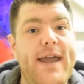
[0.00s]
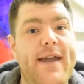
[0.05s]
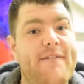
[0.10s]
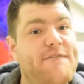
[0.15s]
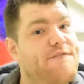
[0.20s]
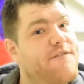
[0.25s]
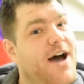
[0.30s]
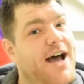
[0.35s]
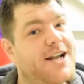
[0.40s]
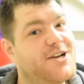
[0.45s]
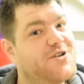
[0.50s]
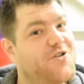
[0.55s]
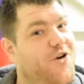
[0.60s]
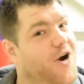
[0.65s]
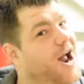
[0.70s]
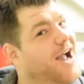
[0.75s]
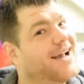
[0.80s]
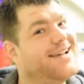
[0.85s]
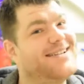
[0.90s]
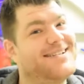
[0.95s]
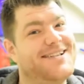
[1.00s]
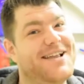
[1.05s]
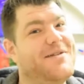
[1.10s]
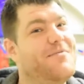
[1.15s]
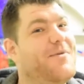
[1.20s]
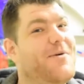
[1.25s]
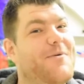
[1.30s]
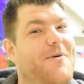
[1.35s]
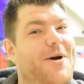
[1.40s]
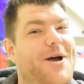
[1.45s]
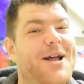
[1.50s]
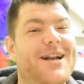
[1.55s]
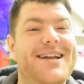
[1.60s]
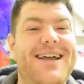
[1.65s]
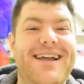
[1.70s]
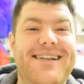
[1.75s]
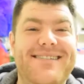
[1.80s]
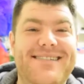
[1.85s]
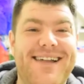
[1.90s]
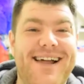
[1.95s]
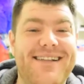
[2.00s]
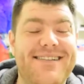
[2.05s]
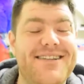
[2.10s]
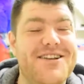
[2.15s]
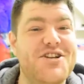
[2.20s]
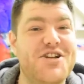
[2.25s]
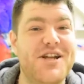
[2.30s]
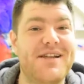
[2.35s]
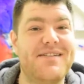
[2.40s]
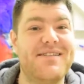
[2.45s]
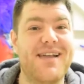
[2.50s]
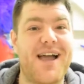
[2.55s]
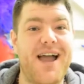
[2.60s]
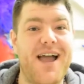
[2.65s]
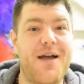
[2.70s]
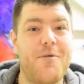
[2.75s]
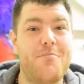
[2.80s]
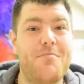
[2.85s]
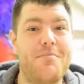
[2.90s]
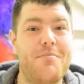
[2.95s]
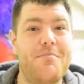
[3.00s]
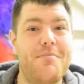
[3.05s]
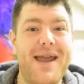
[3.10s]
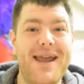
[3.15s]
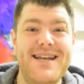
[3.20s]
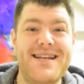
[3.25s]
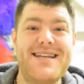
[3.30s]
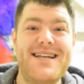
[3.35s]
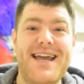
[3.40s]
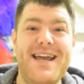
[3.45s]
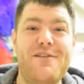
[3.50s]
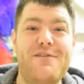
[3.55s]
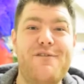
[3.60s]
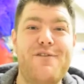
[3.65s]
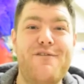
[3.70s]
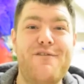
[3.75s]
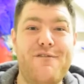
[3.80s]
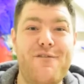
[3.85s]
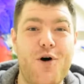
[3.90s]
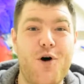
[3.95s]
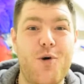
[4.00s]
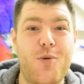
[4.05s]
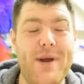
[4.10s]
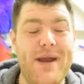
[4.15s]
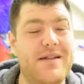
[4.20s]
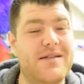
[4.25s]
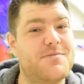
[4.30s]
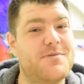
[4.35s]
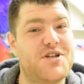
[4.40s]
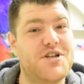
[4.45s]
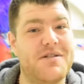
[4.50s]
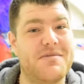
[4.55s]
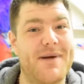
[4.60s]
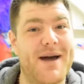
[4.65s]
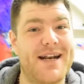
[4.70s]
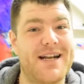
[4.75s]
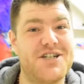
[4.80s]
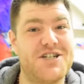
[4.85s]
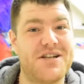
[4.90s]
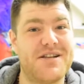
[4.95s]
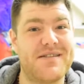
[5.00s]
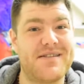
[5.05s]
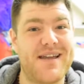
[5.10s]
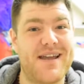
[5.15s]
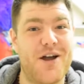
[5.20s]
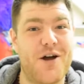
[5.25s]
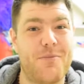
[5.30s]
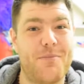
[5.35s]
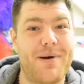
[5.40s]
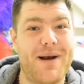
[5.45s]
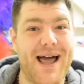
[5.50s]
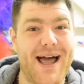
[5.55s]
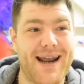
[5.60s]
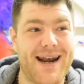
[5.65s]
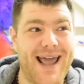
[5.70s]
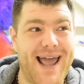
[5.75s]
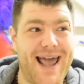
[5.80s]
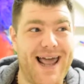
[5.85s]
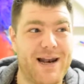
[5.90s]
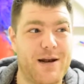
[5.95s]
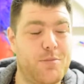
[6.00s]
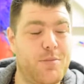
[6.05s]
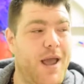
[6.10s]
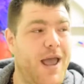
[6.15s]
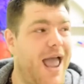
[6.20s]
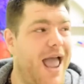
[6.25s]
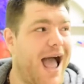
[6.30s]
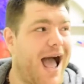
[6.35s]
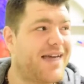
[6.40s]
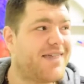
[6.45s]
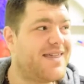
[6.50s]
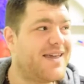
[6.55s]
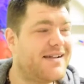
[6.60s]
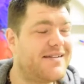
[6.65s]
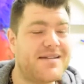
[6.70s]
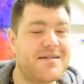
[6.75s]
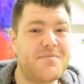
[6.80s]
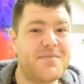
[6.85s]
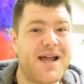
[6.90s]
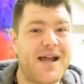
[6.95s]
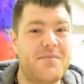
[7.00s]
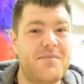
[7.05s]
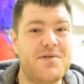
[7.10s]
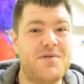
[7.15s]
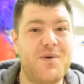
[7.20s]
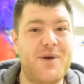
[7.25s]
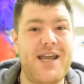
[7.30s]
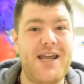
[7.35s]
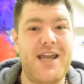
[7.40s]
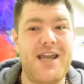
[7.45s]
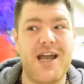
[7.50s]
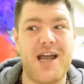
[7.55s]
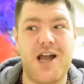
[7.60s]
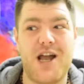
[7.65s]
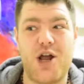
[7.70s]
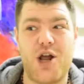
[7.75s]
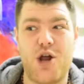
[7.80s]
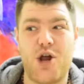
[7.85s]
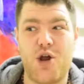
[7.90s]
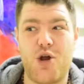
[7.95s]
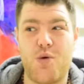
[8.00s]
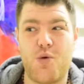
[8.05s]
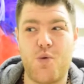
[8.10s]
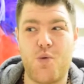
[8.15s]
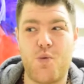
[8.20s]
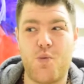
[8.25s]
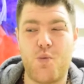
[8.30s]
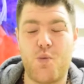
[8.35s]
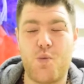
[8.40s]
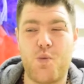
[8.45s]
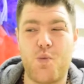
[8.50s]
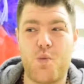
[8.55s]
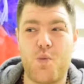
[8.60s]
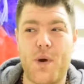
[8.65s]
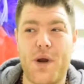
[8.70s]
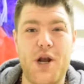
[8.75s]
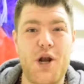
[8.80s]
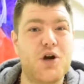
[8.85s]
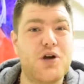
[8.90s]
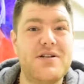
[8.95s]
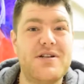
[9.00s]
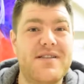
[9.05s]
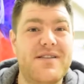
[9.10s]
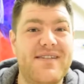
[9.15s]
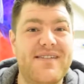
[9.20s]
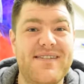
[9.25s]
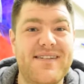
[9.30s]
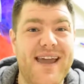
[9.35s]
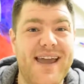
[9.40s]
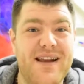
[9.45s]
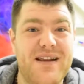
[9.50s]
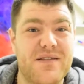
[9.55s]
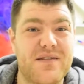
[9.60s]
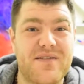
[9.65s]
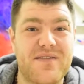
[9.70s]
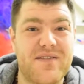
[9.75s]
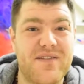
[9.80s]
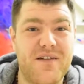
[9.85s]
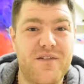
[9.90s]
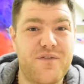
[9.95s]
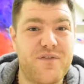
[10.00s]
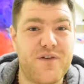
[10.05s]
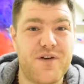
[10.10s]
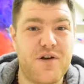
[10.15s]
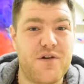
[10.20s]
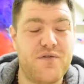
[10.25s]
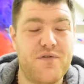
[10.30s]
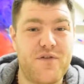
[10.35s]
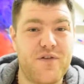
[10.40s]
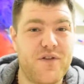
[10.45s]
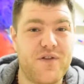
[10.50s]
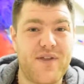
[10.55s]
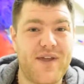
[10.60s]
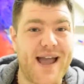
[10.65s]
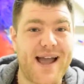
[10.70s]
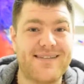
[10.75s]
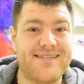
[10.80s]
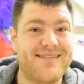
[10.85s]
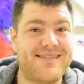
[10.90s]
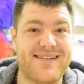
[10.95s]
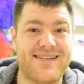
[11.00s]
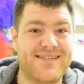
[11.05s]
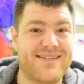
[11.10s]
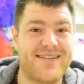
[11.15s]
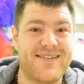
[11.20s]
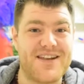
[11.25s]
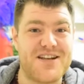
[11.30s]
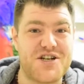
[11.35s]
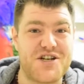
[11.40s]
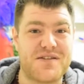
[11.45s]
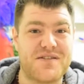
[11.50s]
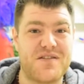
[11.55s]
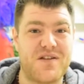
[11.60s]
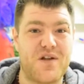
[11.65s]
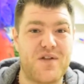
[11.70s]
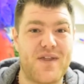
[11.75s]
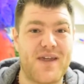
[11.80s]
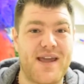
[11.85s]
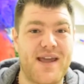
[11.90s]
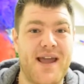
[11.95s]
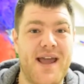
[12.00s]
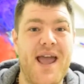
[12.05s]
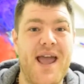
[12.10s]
Fat Crack Slimmerwill said that she's maintained for 4 weeks, but she's managed to stay on plan. Help. I think sometimes we look to the scales for the answers and they're just not there.